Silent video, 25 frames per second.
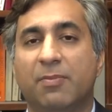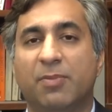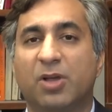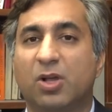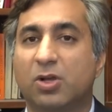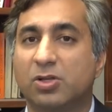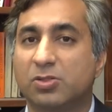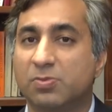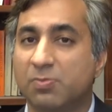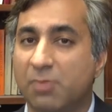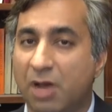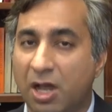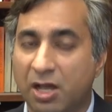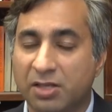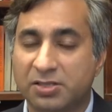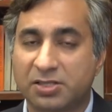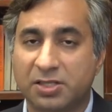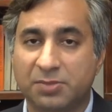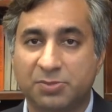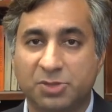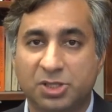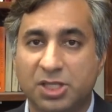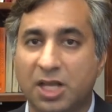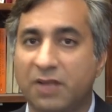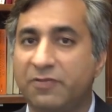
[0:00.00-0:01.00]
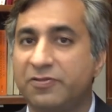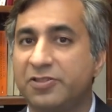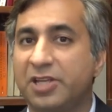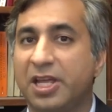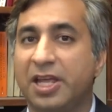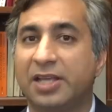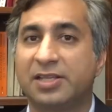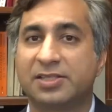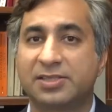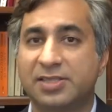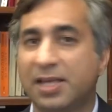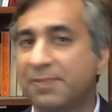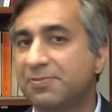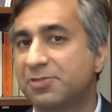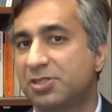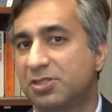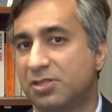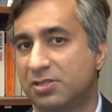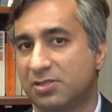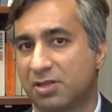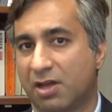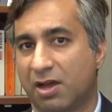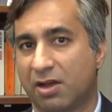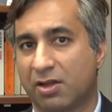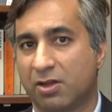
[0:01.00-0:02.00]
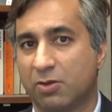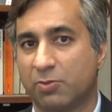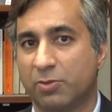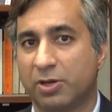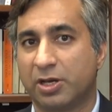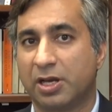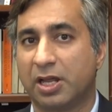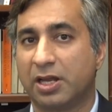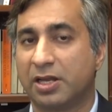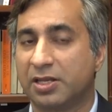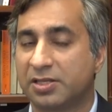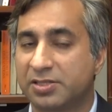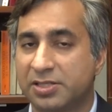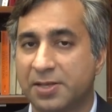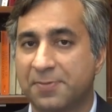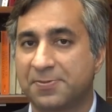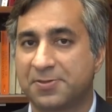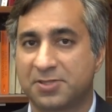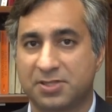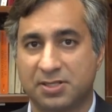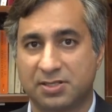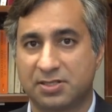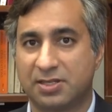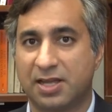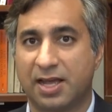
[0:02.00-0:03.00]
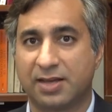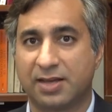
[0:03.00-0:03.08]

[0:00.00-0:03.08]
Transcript: because Marx himself accepts this argument and accepts this